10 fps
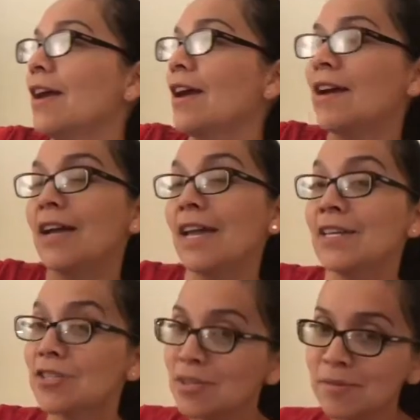Uh,
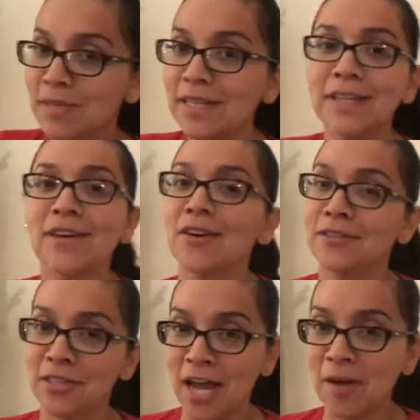HEB on
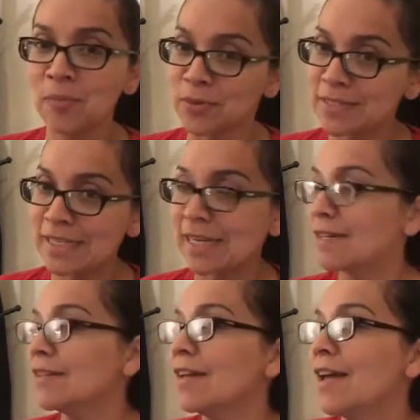their app once
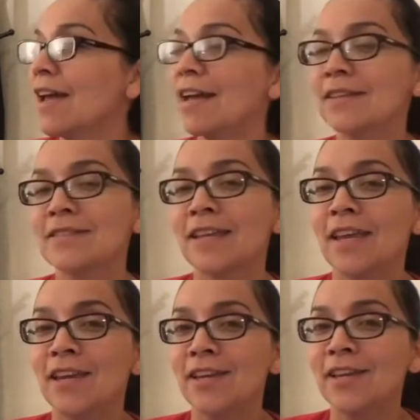again has
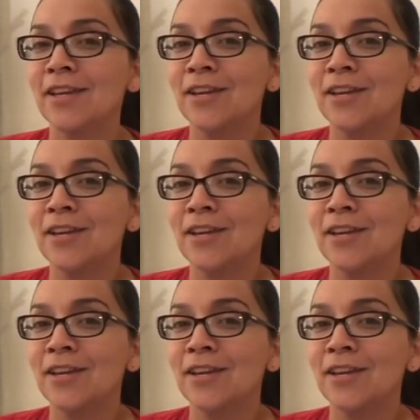a